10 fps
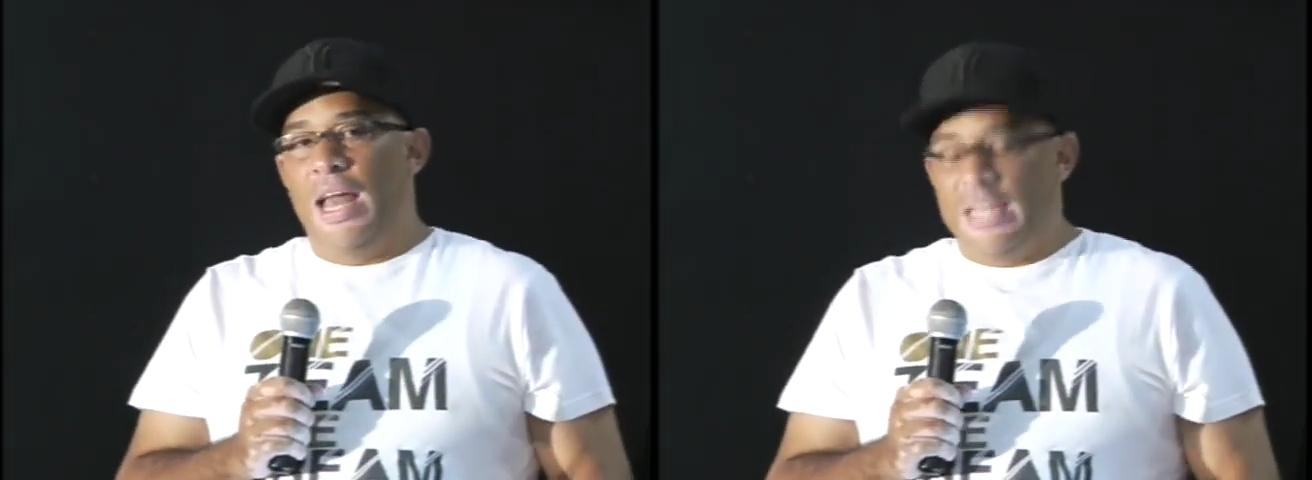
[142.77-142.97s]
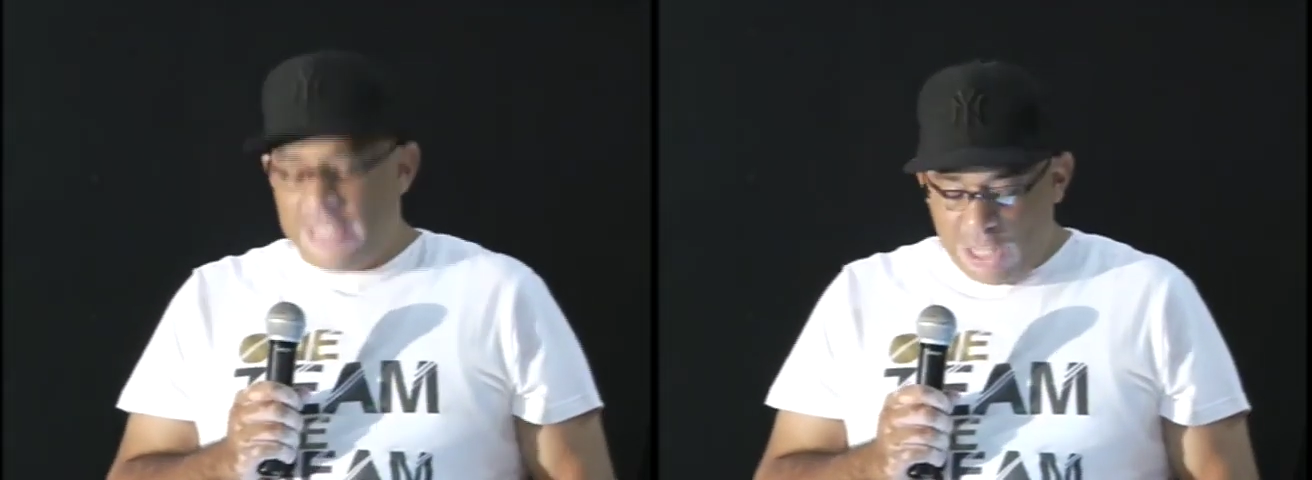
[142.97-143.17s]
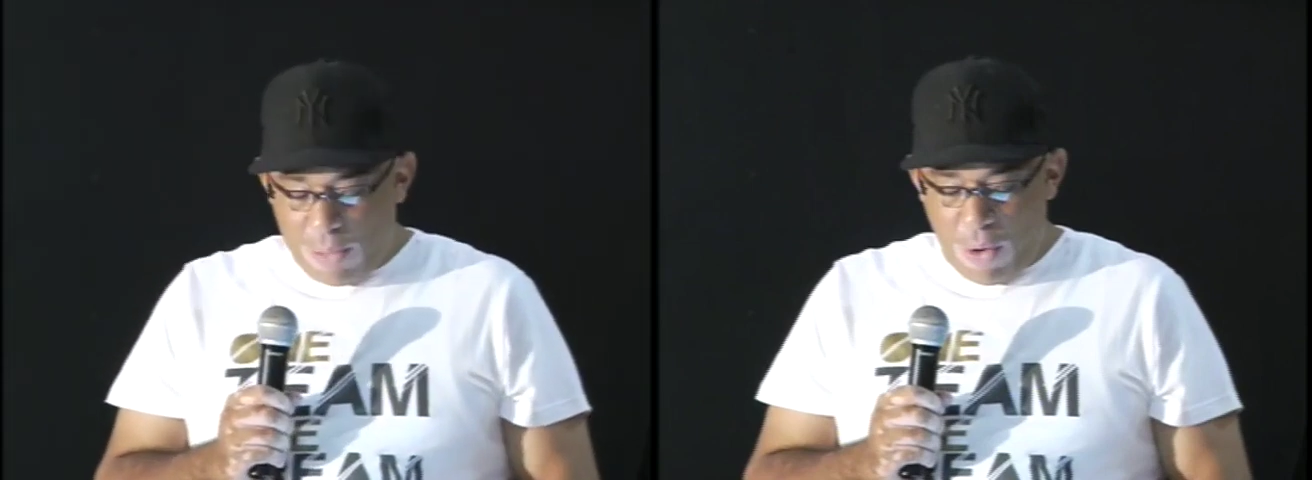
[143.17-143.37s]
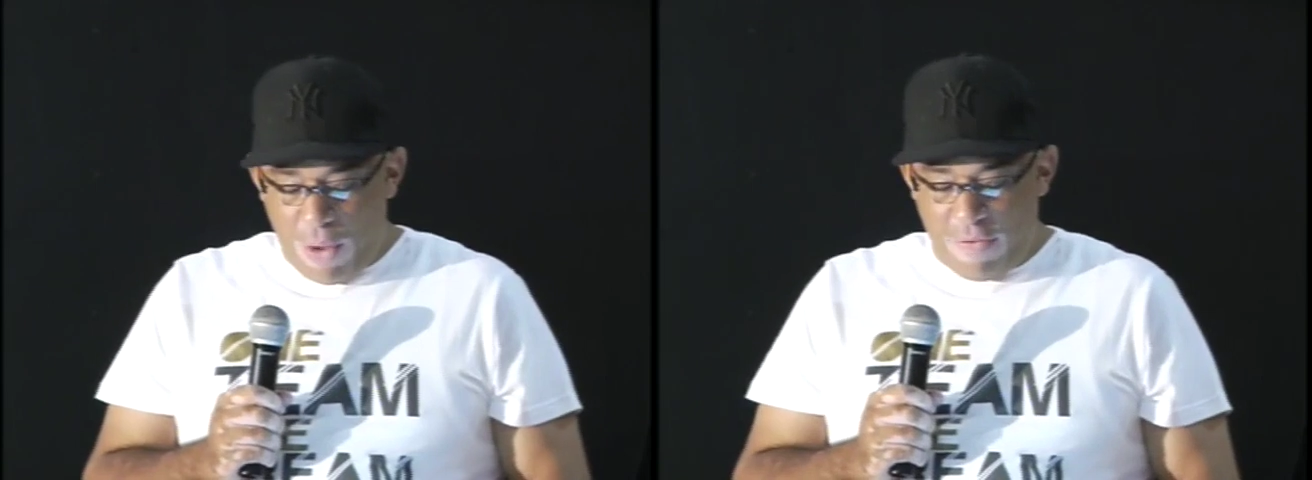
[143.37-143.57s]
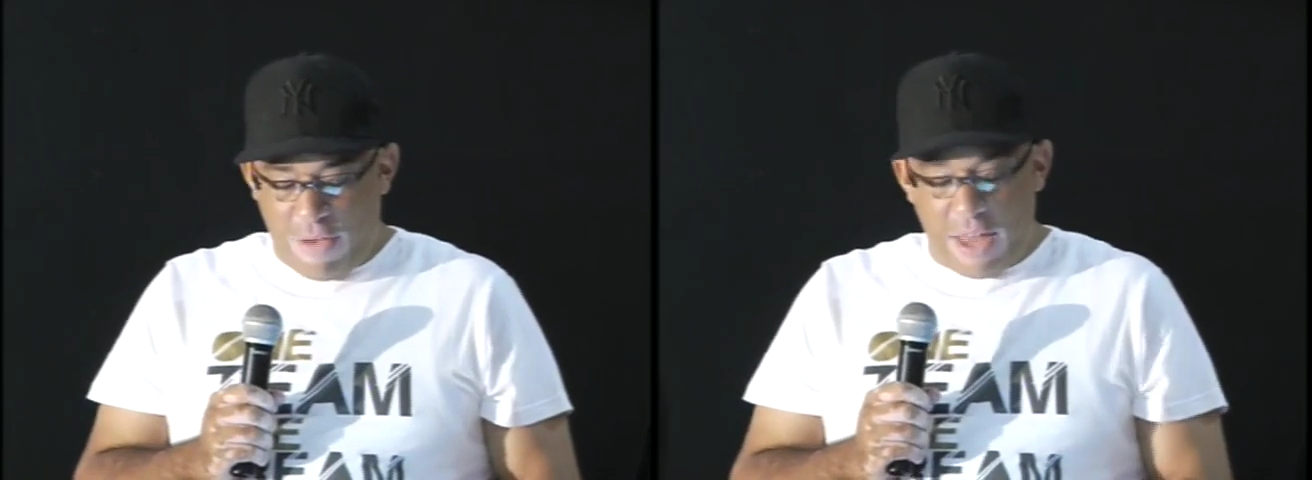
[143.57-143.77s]
And I said to my
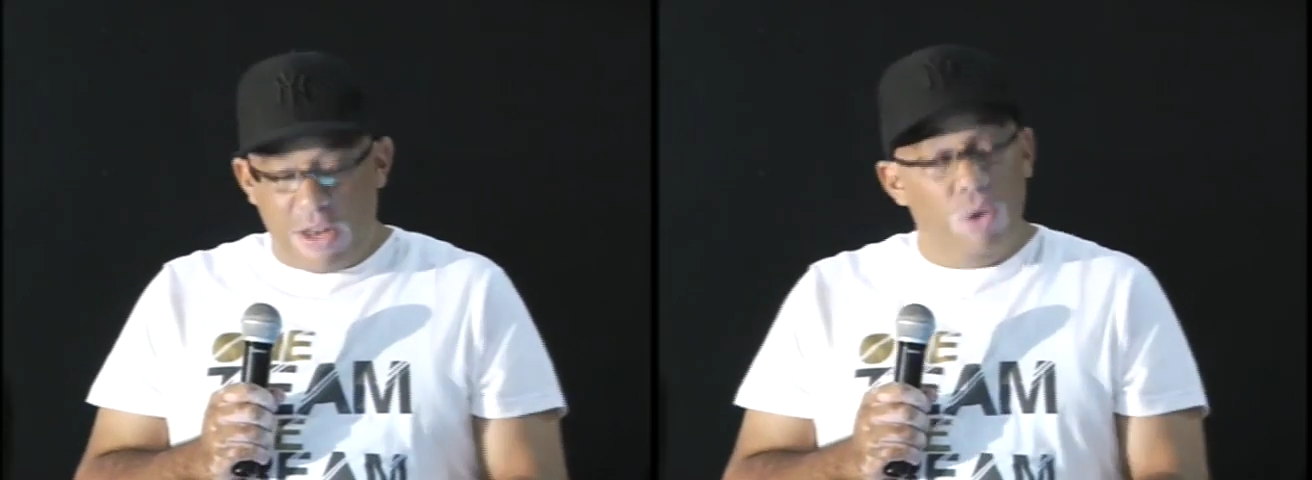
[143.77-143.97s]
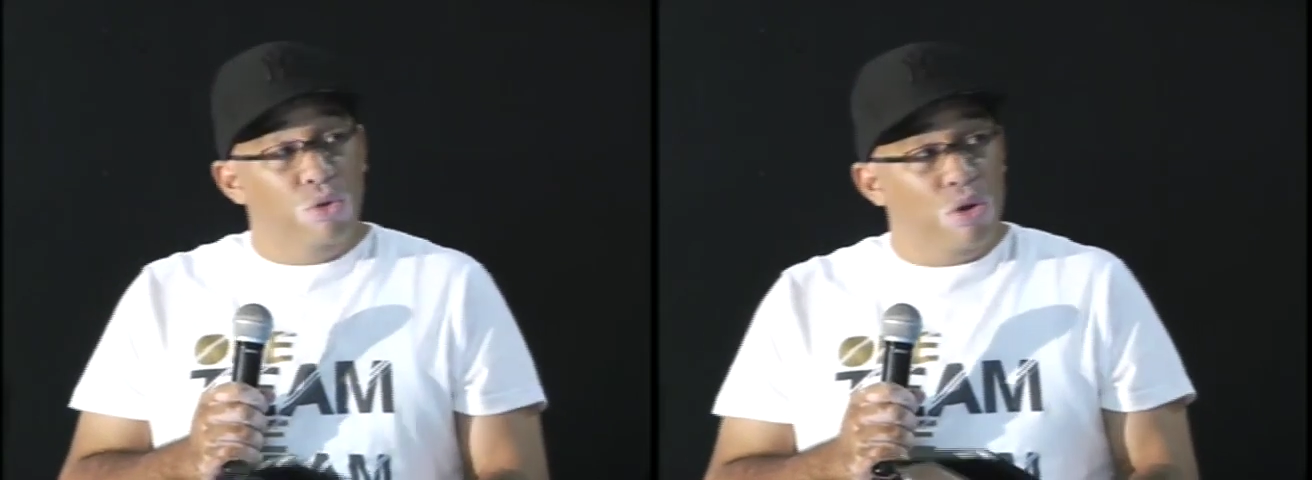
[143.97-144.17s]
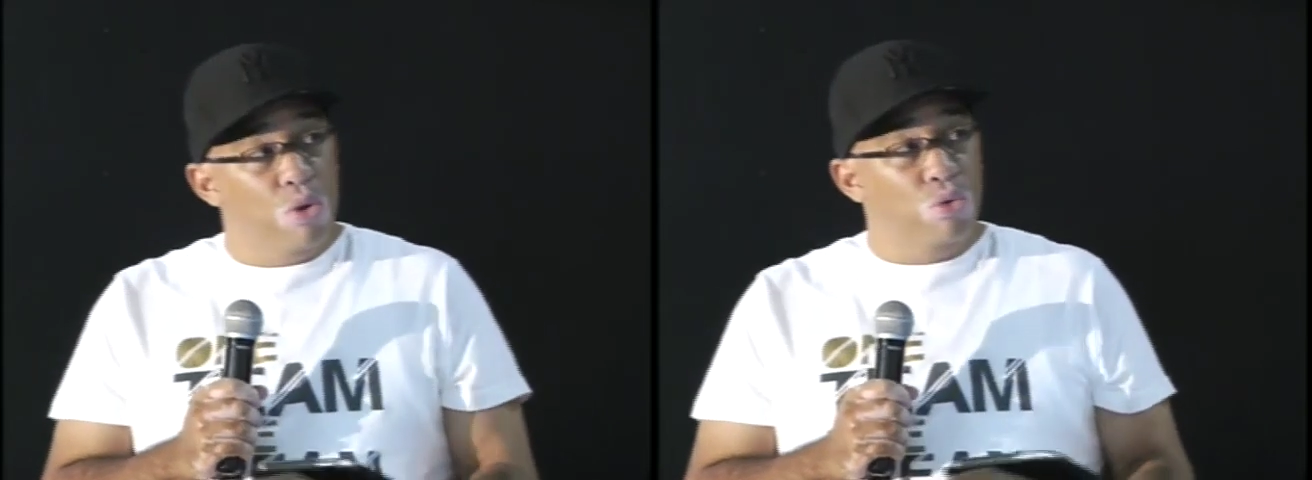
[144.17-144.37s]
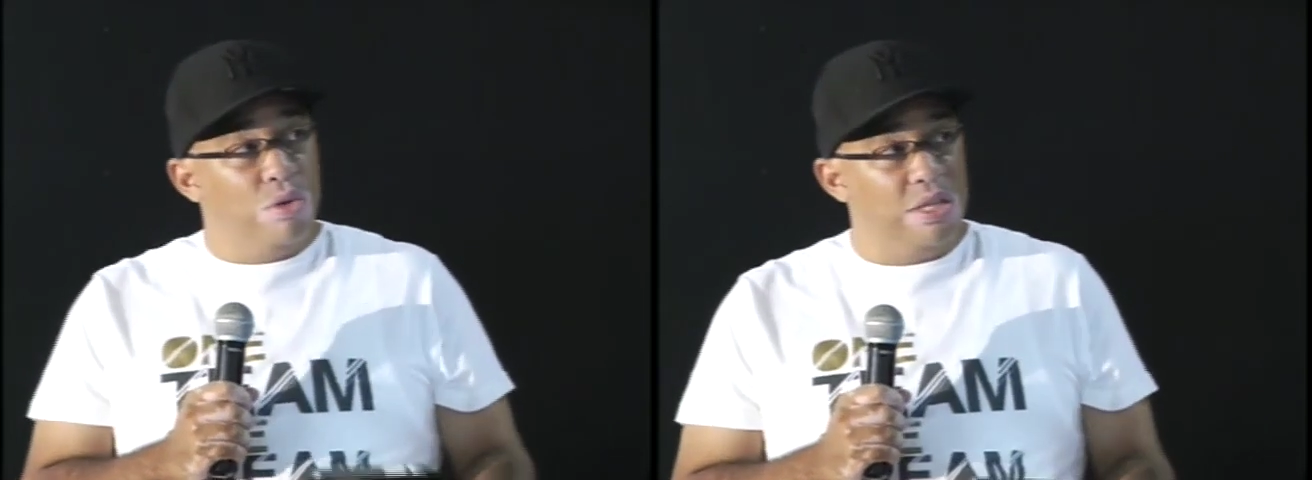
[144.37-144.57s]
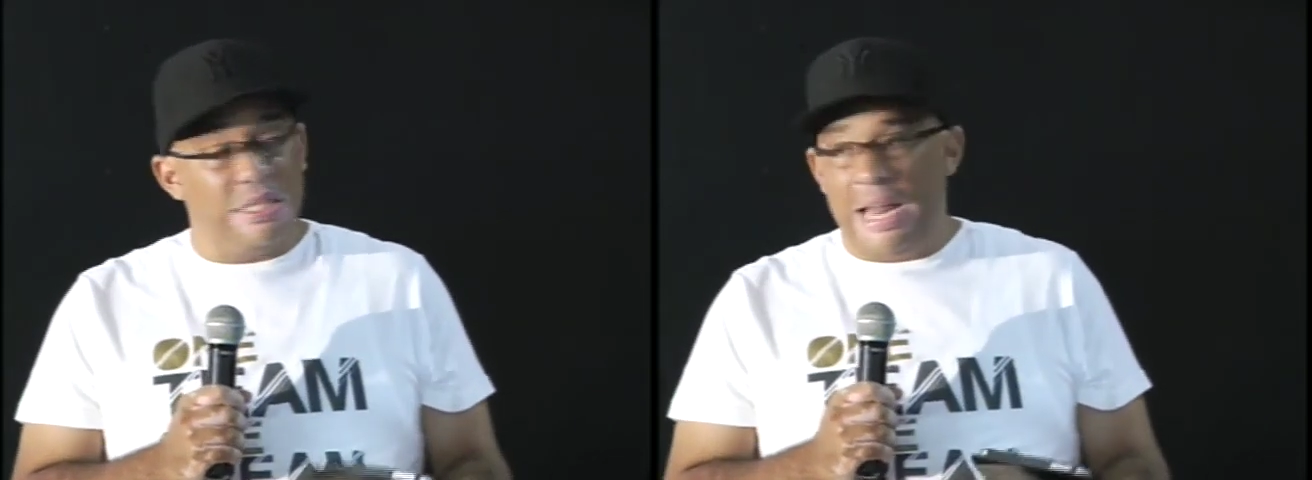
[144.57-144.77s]
wife, I don't know
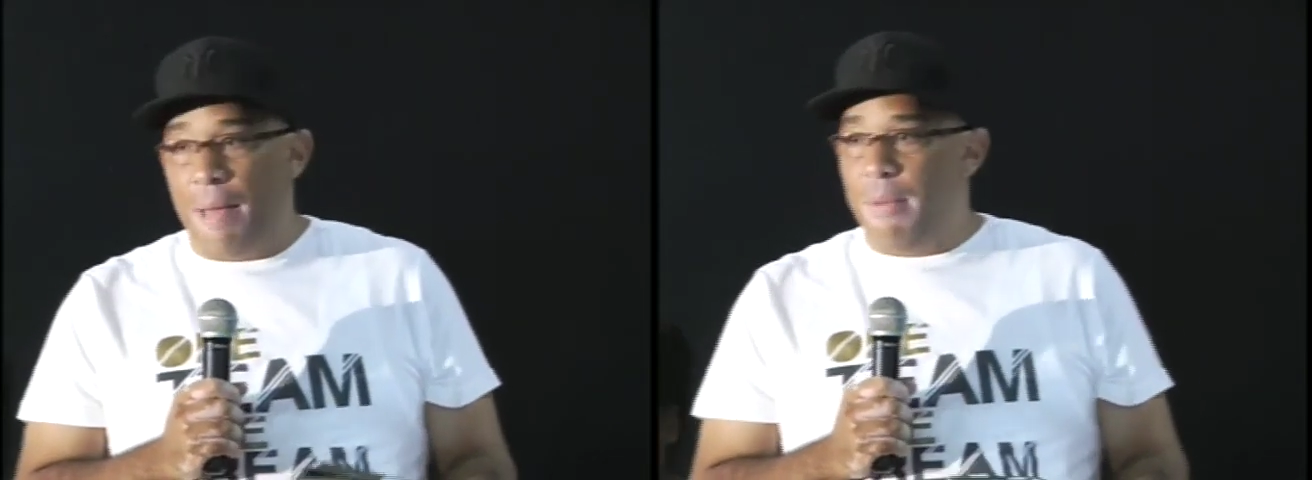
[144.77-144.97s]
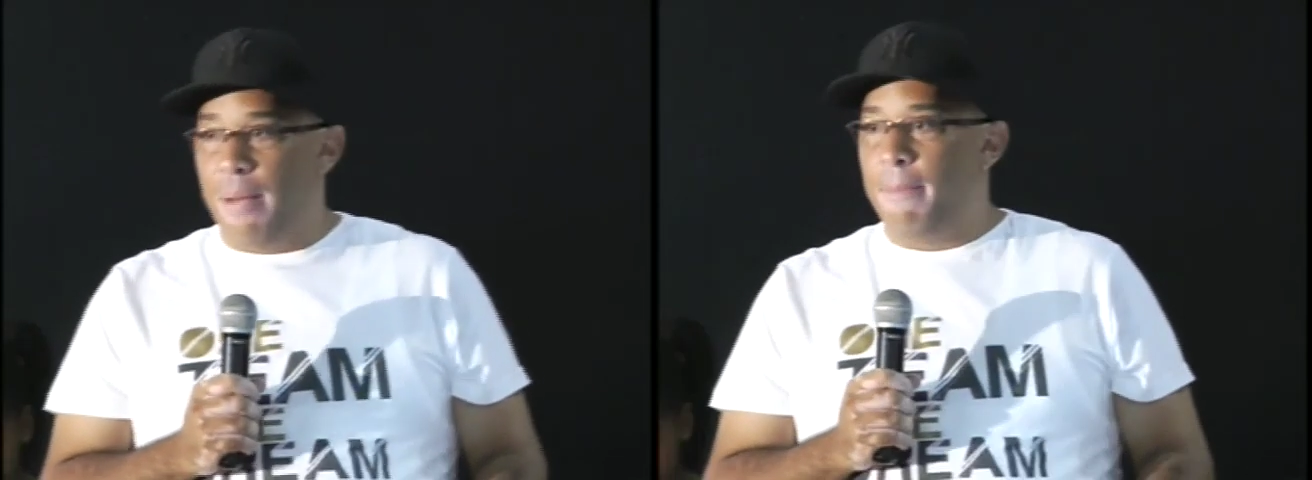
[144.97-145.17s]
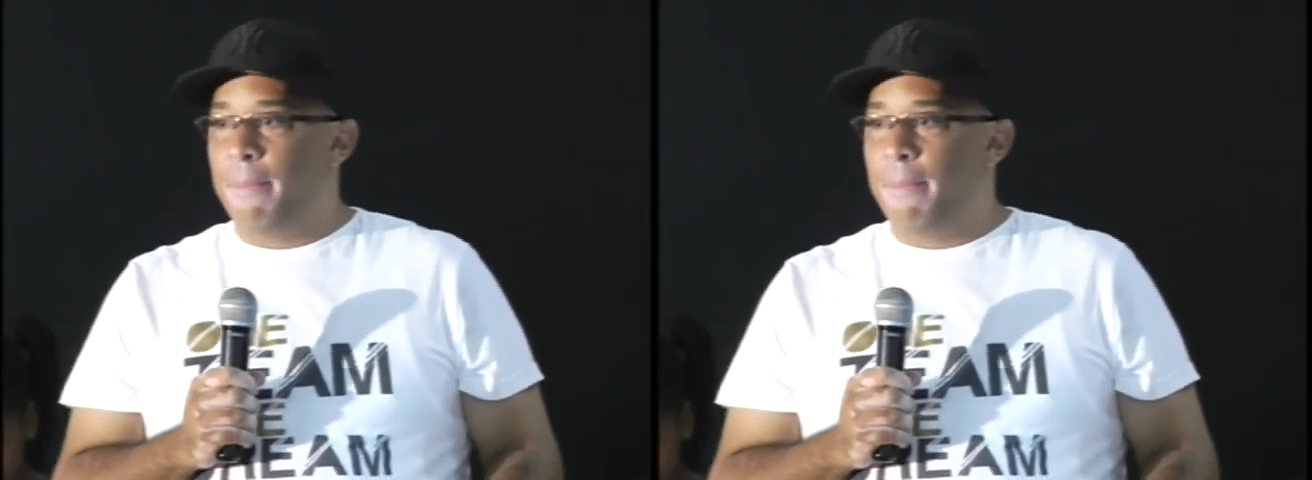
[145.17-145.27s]
this number,